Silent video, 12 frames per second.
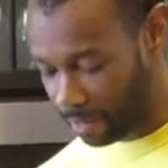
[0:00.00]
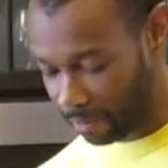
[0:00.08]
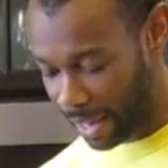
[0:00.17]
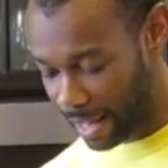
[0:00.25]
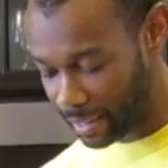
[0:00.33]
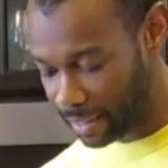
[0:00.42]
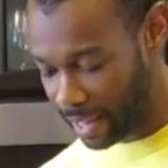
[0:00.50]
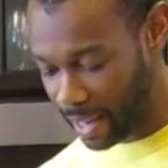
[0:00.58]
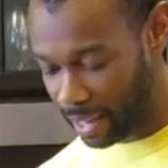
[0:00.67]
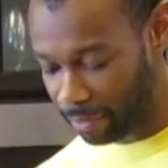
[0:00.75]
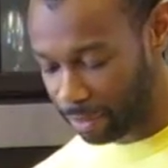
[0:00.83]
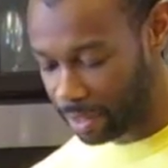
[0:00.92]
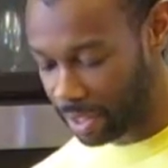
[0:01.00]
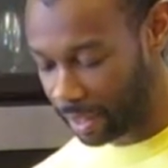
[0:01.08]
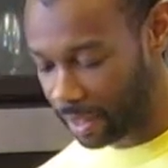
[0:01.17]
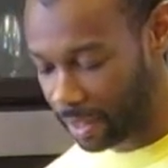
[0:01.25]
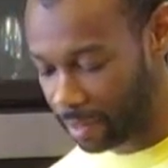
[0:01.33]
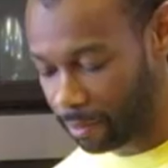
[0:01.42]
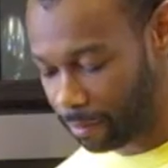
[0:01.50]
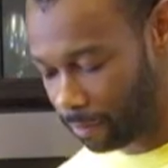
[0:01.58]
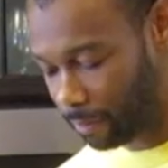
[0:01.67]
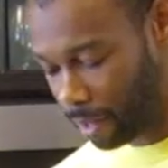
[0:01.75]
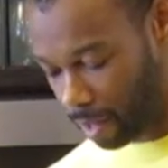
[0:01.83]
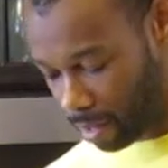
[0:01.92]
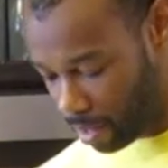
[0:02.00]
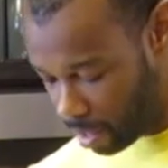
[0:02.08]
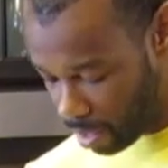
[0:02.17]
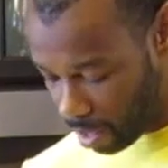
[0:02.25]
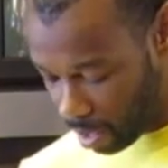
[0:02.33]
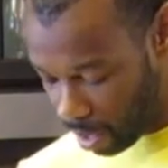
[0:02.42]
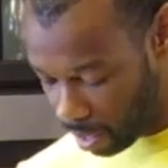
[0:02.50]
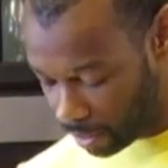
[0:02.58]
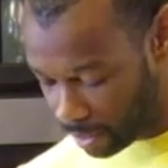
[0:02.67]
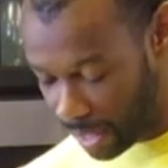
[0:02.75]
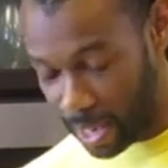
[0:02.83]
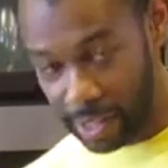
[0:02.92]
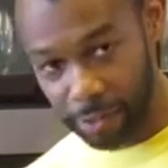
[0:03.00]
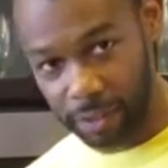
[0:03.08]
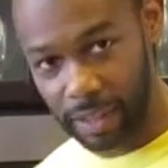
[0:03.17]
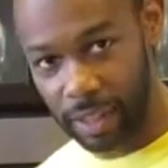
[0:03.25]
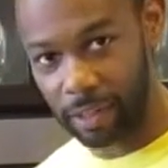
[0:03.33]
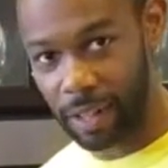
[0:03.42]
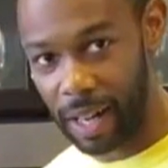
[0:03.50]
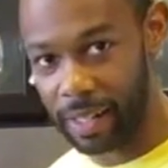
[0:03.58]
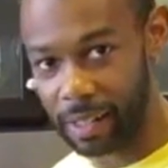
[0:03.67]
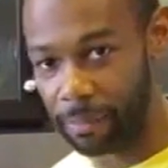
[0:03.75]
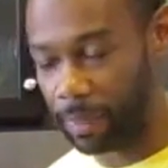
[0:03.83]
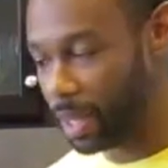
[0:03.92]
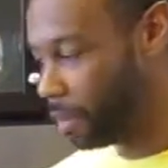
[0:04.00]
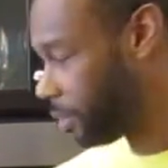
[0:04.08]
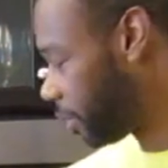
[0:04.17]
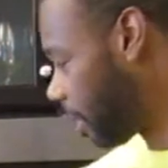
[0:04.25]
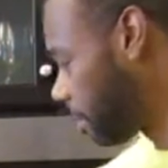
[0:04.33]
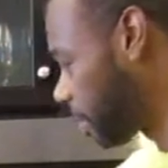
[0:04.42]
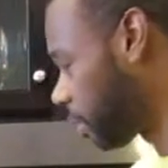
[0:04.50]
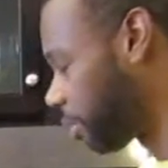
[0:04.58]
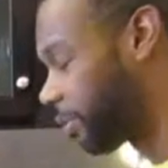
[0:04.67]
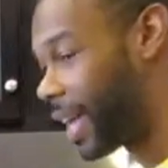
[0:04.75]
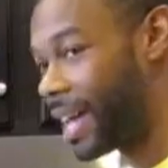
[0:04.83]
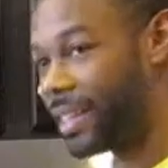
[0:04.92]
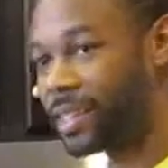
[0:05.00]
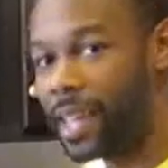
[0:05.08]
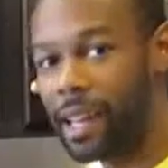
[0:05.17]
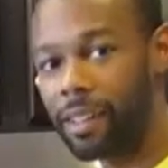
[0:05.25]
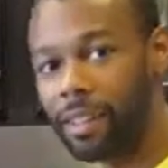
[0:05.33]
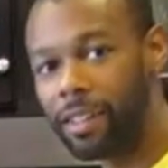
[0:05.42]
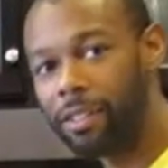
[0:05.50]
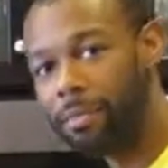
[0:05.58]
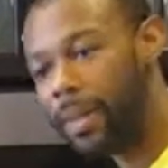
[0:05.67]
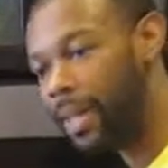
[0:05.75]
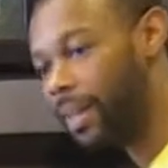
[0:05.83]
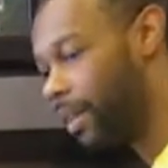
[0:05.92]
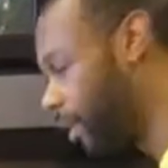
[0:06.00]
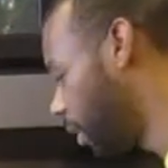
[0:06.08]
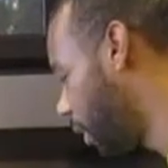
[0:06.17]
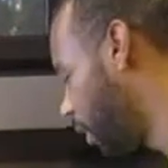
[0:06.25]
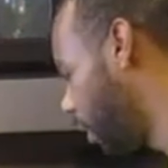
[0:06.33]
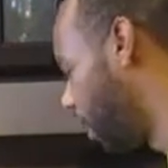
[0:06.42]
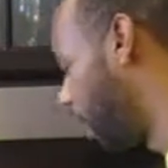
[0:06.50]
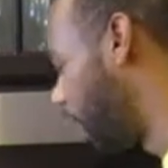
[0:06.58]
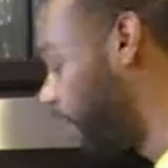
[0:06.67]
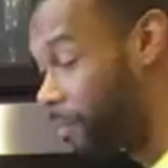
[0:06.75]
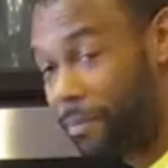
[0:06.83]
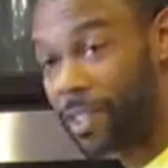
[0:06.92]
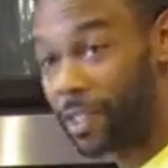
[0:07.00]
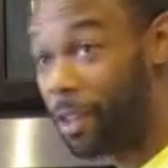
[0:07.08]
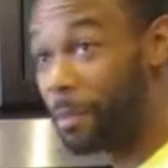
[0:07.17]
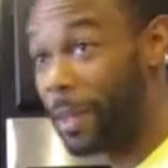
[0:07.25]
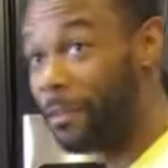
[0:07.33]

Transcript: flat side for chicken, hard sides for tenderizing beef. So I'm just going to flatten this out a little bit. It's going to